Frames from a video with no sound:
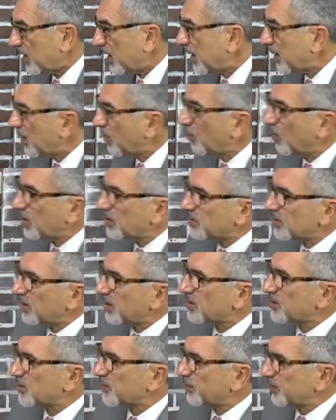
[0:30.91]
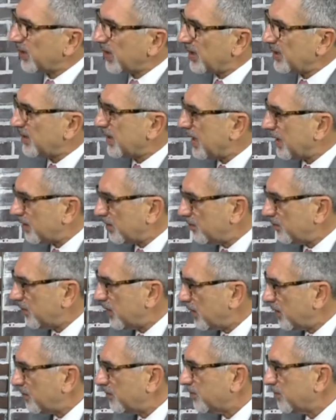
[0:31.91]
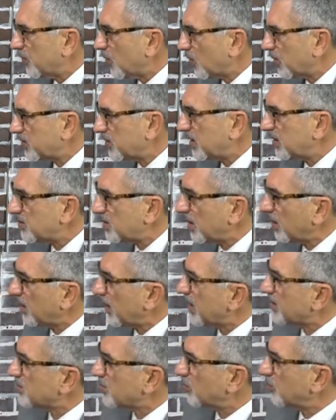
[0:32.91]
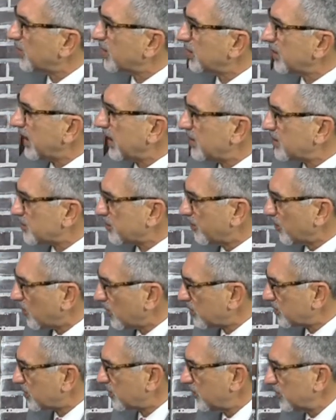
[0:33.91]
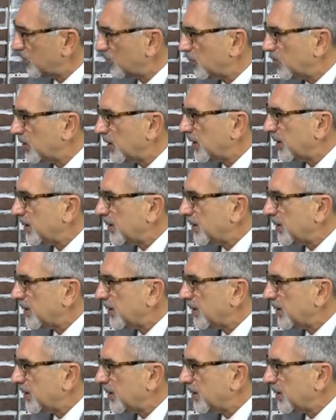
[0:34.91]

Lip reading: And I want you to explain that in more detail as it relates more to